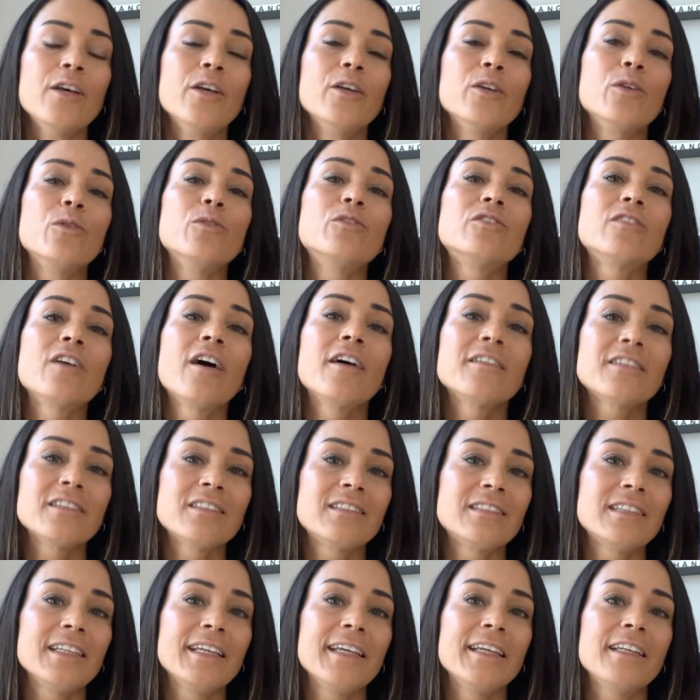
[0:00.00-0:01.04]
You start to
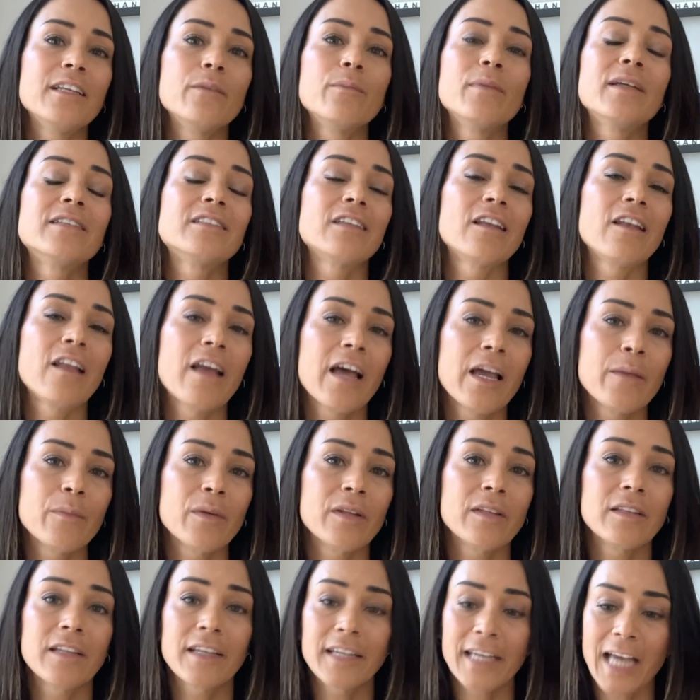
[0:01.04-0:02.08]
see the
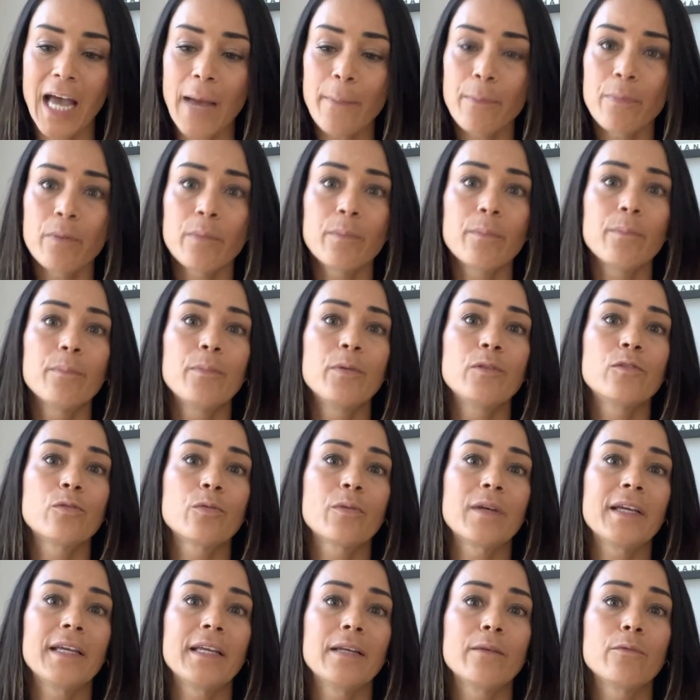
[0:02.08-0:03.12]
misalignment, the gap
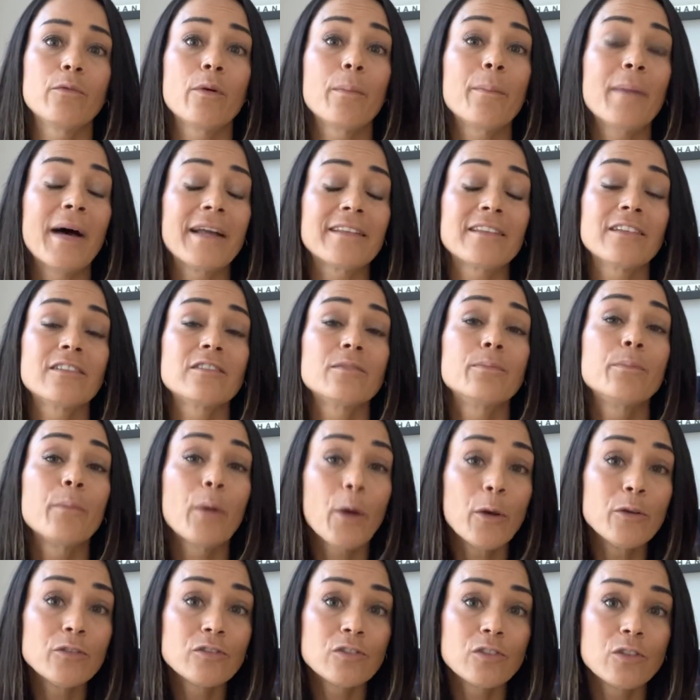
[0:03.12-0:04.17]
between what matters
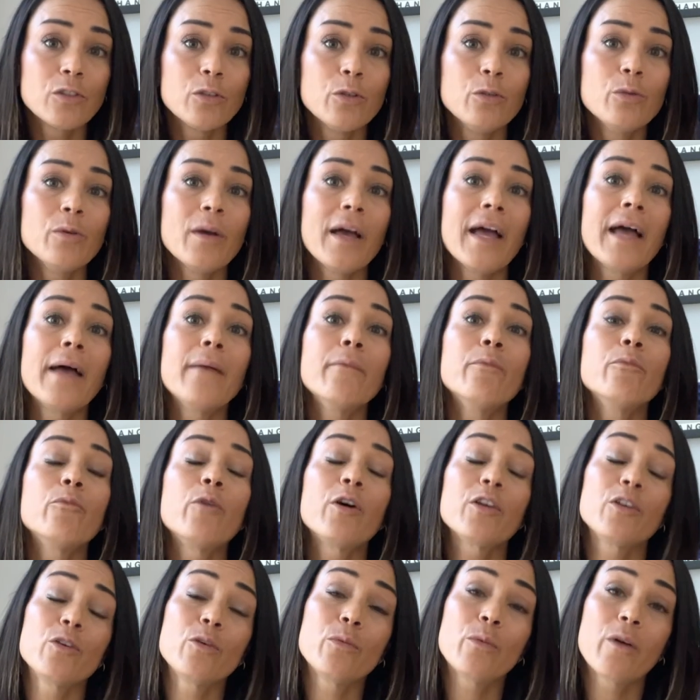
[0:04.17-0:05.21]
most to you and
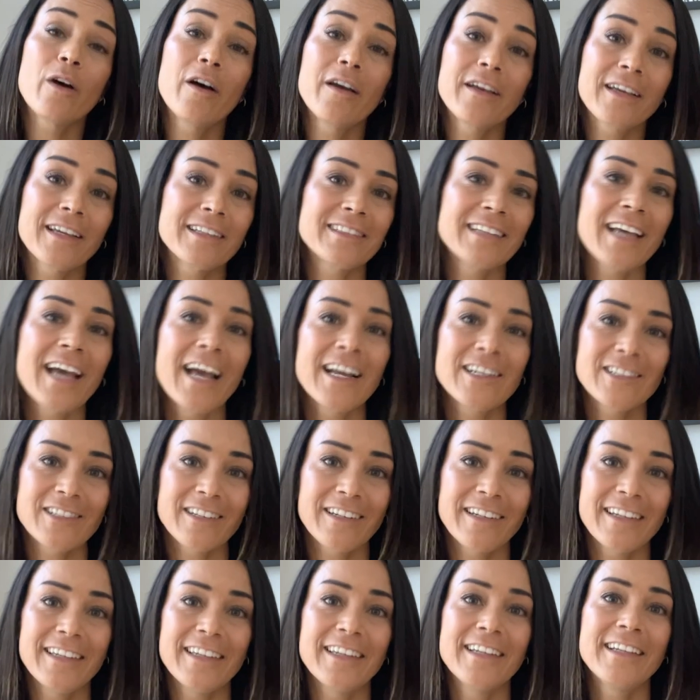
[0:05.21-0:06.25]
what your work is
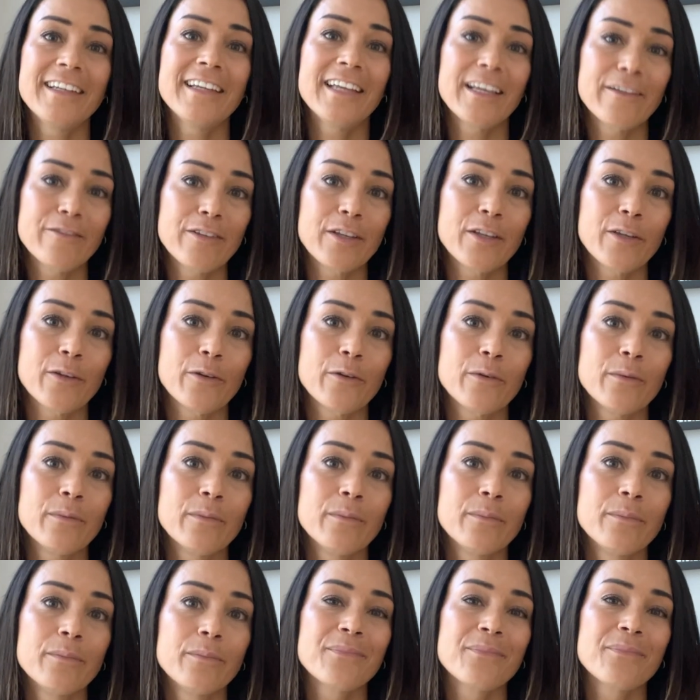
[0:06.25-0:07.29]
actually giving you.
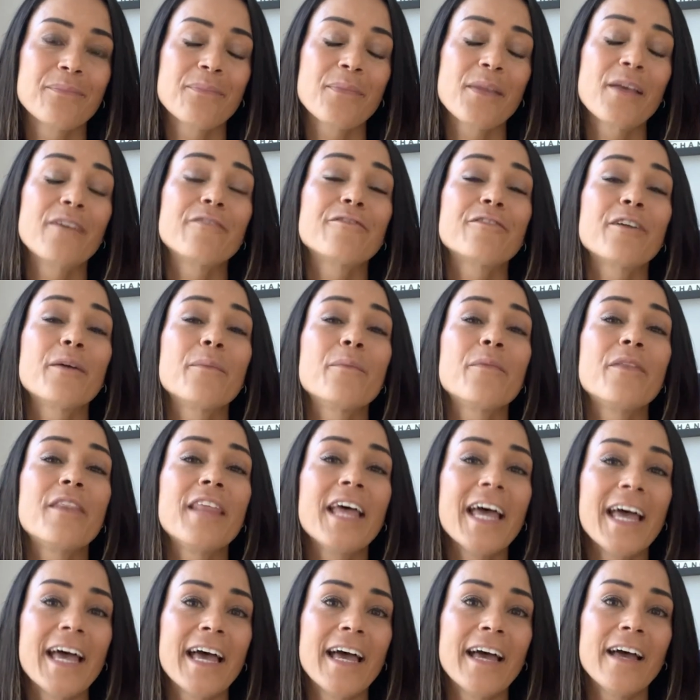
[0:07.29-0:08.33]
From
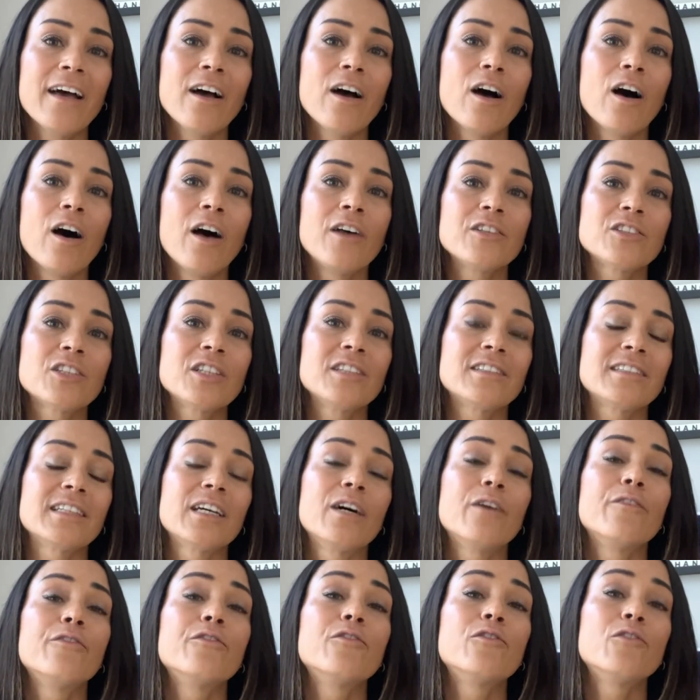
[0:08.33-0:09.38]
there, ask
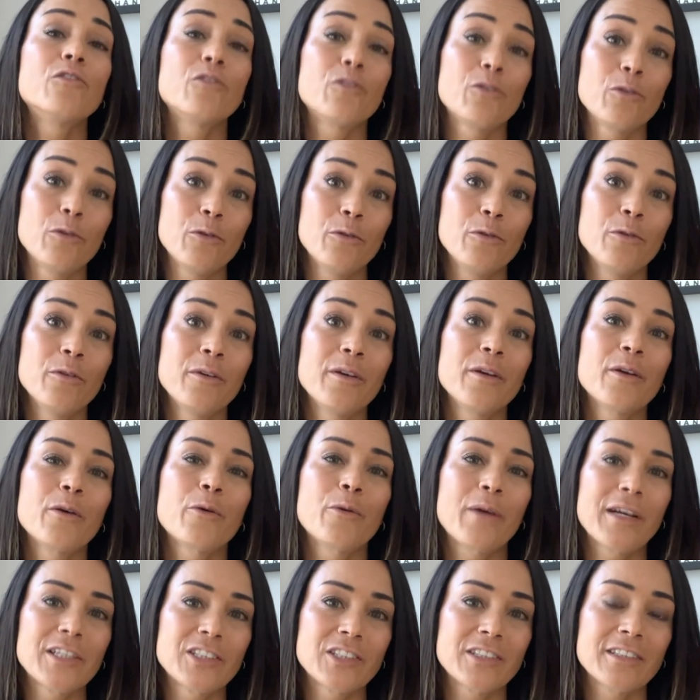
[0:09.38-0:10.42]
yourself 2
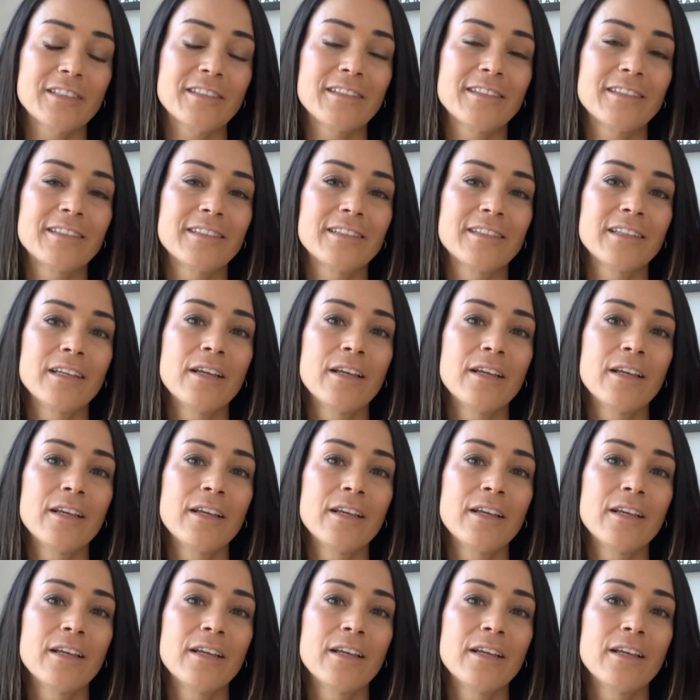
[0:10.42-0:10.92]
questions.